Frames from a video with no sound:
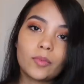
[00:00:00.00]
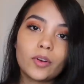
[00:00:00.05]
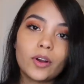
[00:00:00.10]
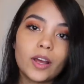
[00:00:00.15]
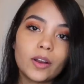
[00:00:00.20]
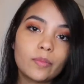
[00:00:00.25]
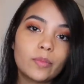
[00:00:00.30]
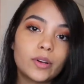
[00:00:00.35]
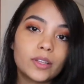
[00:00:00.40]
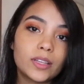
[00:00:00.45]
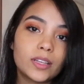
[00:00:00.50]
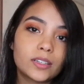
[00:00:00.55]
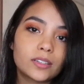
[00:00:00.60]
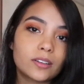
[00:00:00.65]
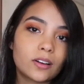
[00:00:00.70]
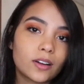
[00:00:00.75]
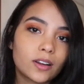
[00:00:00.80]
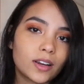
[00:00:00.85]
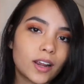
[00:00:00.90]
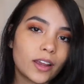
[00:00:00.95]
I'm gonna go ahead and put this
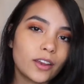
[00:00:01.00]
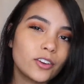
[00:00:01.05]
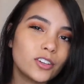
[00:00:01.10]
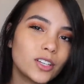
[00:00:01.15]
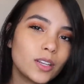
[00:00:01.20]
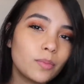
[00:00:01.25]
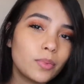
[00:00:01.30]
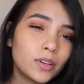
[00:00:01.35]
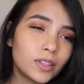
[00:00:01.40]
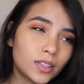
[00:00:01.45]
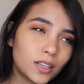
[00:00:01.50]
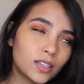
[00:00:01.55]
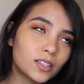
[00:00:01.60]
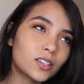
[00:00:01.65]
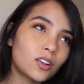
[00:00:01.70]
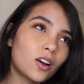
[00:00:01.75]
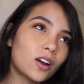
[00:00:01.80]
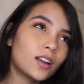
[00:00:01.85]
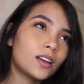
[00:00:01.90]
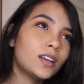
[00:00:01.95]
on. I usually put this
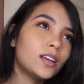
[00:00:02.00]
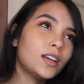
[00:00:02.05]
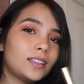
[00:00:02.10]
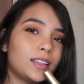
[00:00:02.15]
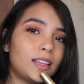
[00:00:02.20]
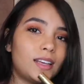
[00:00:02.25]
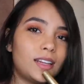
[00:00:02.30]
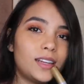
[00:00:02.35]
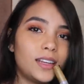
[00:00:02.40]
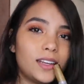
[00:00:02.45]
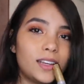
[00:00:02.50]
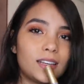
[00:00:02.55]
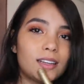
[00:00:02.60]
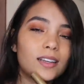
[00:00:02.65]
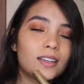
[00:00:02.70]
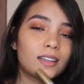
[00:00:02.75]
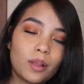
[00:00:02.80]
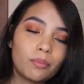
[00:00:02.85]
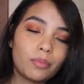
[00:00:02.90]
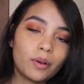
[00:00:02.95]
on, let
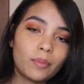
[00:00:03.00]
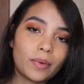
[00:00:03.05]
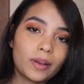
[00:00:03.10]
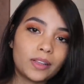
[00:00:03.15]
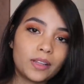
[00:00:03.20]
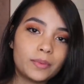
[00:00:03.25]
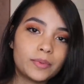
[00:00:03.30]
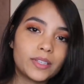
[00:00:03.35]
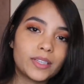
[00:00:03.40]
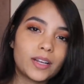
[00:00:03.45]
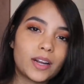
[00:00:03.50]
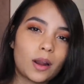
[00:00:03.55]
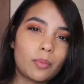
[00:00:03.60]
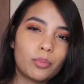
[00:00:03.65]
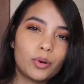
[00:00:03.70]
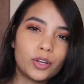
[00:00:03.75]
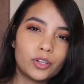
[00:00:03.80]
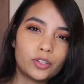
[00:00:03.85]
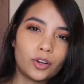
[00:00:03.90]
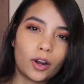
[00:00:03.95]
it plump up my lips, and then I
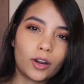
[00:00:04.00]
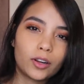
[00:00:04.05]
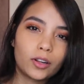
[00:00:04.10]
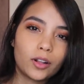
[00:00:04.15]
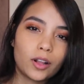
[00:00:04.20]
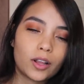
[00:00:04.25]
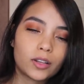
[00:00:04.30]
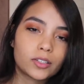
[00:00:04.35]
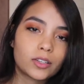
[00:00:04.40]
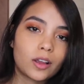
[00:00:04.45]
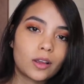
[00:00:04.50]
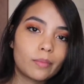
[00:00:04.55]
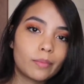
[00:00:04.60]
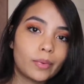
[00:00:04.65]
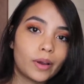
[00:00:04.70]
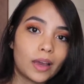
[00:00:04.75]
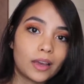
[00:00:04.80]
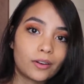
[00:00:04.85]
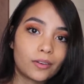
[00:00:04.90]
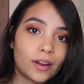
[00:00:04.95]
put a dark gloss on,
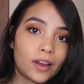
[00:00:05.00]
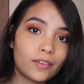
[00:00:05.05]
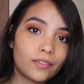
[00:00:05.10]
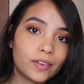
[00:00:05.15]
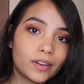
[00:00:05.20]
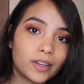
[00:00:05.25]
but I don't have